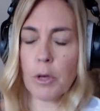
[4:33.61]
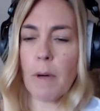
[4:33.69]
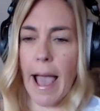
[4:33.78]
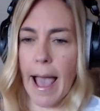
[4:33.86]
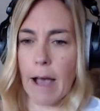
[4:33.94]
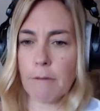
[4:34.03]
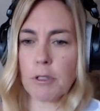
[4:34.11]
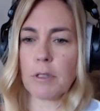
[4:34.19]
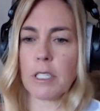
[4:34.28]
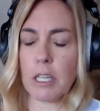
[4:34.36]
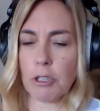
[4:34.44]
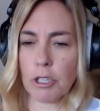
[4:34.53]
who have
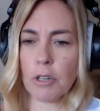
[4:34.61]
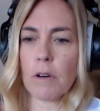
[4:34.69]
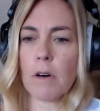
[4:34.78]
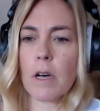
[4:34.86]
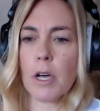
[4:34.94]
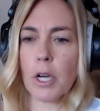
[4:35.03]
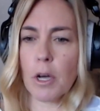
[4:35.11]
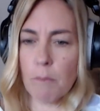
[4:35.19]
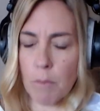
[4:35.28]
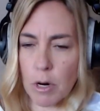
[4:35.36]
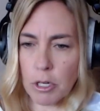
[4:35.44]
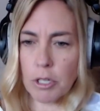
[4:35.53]
traditional
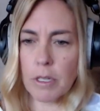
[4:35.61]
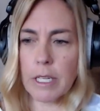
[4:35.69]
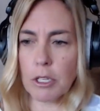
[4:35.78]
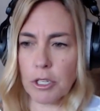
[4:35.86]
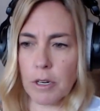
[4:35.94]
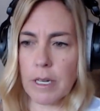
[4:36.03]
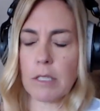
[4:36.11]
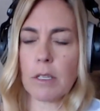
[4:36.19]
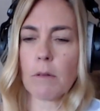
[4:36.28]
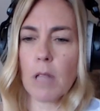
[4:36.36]
commercial insurance.